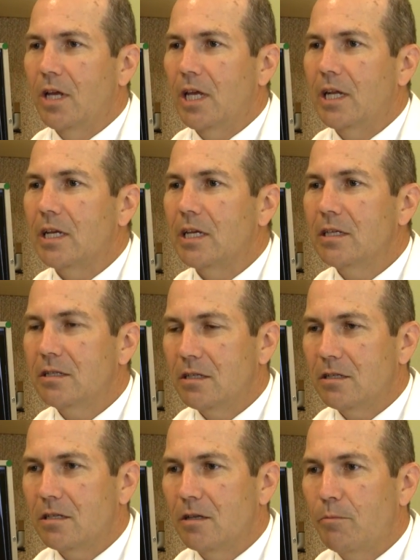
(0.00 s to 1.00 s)
it is
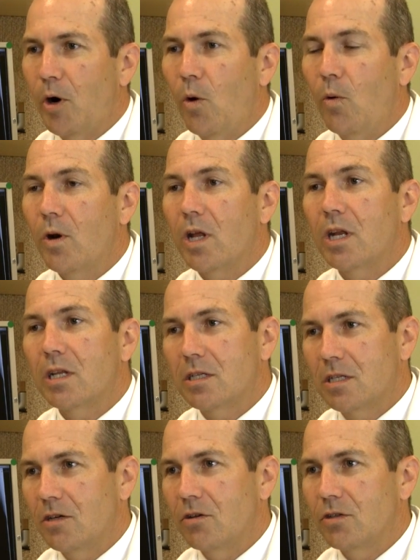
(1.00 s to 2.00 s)
into the bone and it
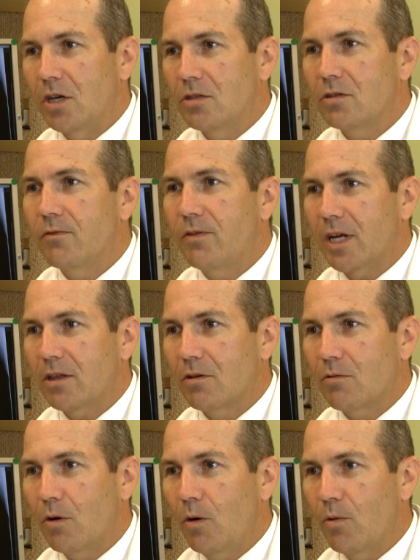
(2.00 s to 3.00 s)
still does affect the
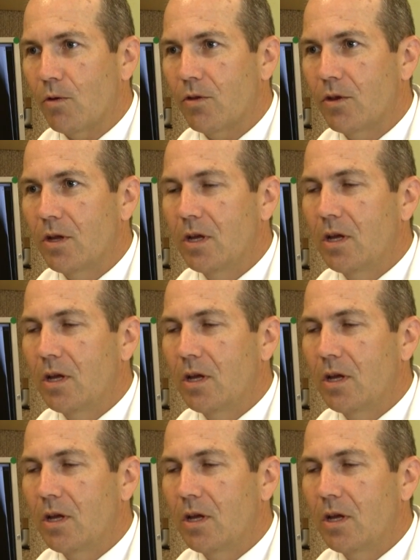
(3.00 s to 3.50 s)
growth.